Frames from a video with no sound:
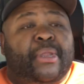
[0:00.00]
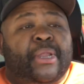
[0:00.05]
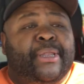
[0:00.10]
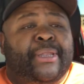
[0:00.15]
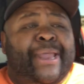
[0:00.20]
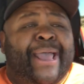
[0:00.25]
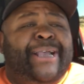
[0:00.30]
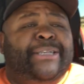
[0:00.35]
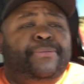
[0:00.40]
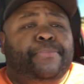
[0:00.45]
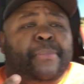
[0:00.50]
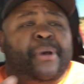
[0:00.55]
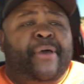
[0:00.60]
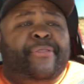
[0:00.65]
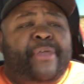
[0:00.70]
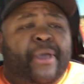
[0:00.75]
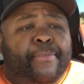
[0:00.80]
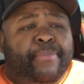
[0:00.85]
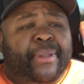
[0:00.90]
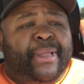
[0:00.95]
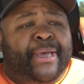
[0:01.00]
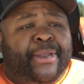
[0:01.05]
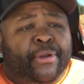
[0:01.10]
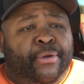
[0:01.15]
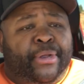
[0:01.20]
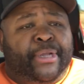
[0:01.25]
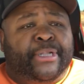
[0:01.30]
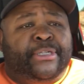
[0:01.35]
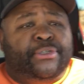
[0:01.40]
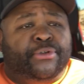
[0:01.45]
Next month, I'm planning
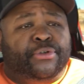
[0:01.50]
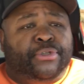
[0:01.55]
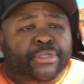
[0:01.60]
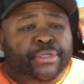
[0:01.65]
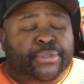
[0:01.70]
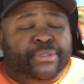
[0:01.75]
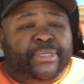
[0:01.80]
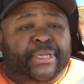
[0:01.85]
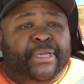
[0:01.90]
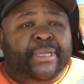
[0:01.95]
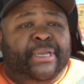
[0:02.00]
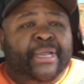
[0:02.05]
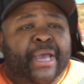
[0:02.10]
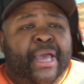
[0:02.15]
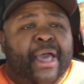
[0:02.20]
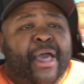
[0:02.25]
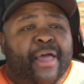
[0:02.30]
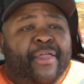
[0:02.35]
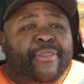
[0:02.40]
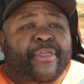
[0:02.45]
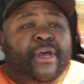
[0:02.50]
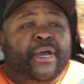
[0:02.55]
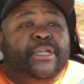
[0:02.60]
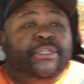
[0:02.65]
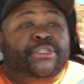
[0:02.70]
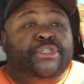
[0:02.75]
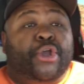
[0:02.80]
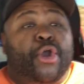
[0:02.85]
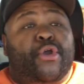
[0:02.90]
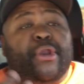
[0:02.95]
on introducing the
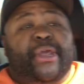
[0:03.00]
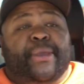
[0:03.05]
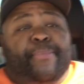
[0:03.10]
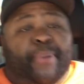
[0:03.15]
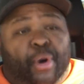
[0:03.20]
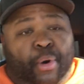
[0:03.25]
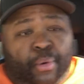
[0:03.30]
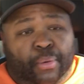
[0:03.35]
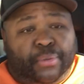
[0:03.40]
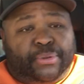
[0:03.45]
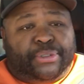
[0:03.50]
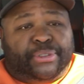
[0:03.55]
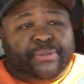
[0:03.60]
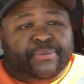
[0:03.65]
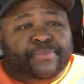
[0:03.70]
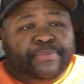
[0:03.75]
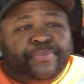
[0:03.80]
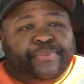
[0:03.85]
dirty bowls.